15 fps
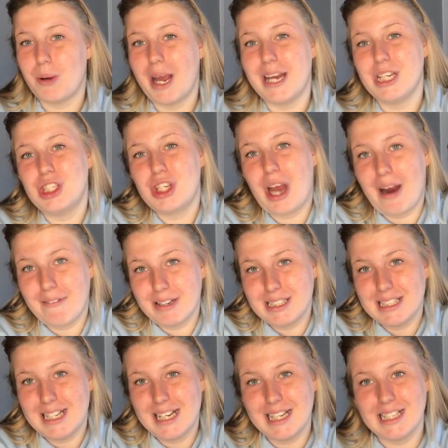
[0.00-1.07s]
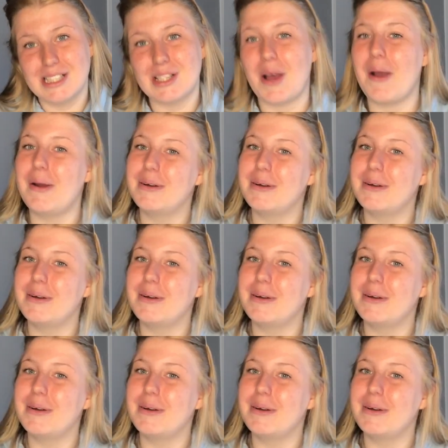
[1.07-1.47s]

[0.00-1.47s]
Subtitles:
a charity. So